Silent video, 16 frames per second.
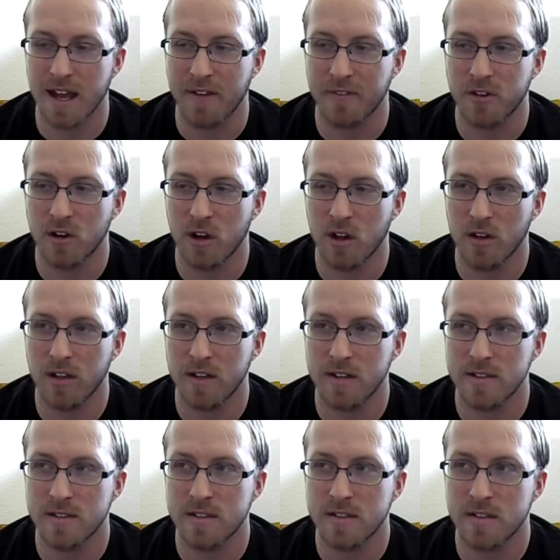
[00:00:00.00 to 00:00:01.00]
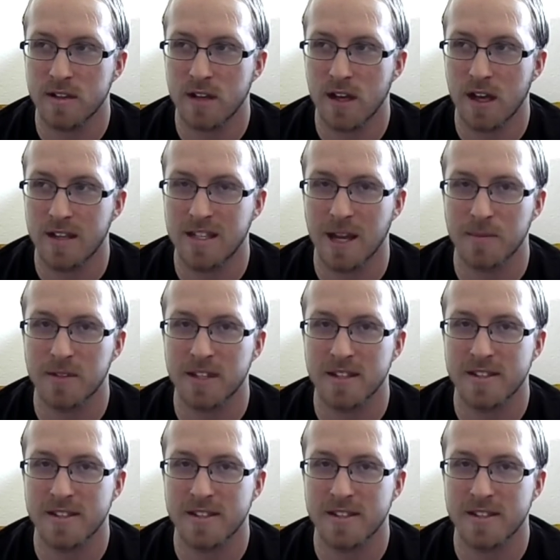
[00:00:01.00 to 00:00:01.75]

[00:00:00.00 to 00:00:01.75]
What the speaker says: after all these attempts at